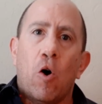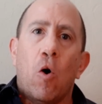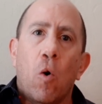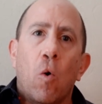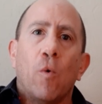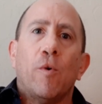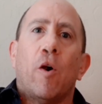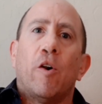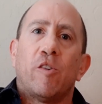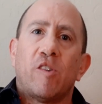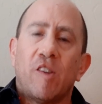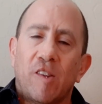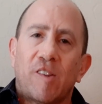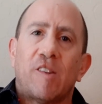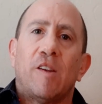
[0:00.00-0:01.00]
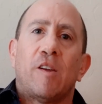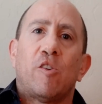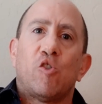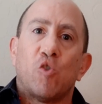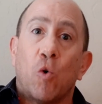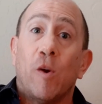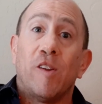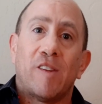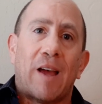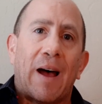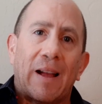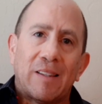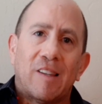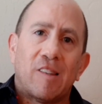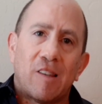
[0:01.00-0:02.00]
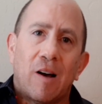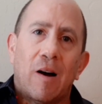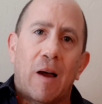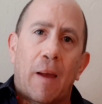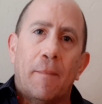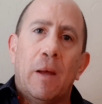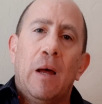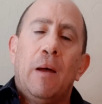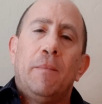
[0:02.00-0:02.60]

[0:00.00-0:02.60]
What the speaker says: own artistic choice at the time,